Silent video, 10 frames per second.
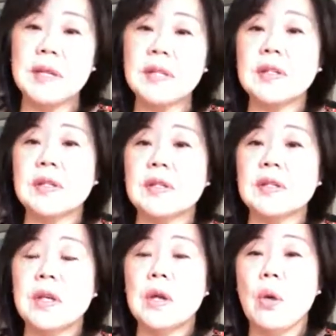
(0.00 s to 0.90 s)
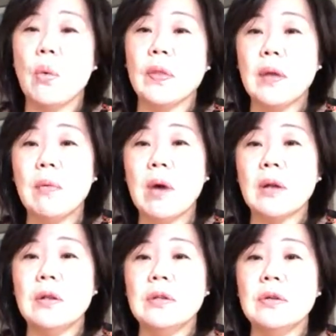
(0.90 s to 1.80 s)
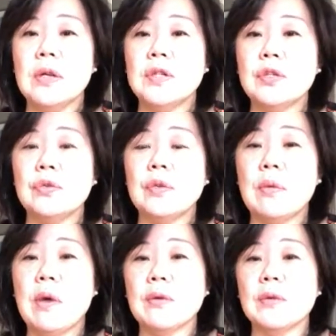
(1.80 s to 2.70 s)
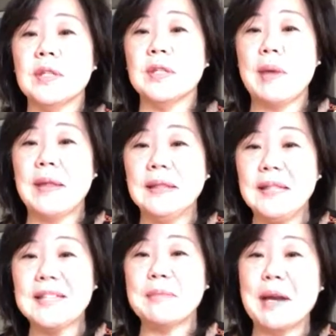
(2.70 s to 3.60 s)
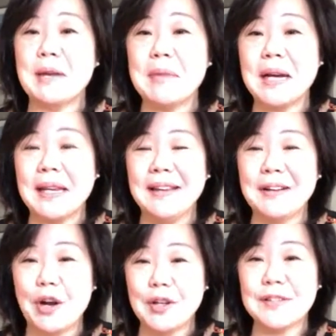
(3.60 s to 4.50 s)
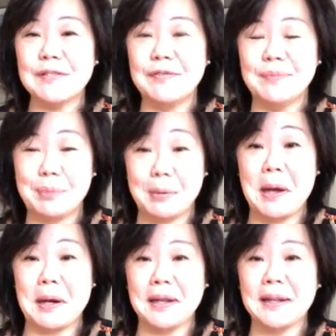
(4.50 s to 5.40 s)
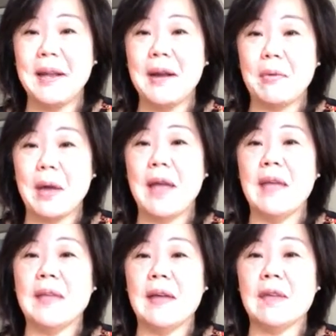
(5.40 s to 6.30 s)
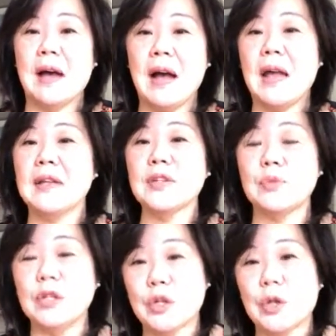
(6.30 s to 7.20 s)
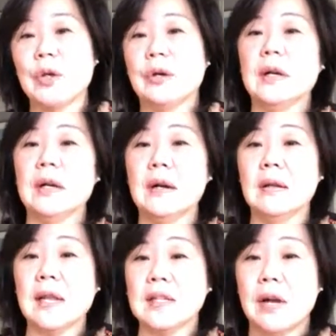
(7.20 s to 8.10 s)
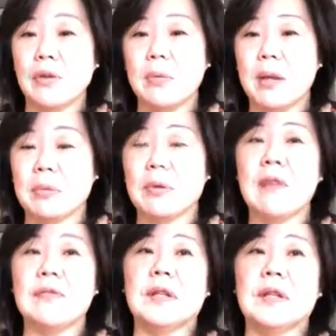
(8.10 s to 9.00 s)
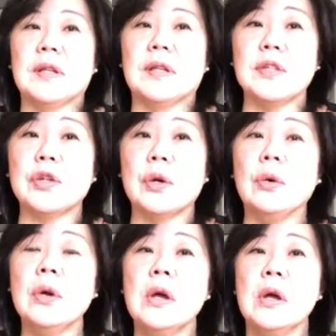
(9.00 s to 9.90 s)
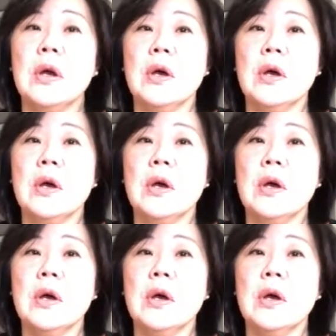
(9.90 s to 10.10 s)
for business, what they want to do is they want to spend least amount of money, cost of product, right, and have the highest return. That's how you make profit, right? So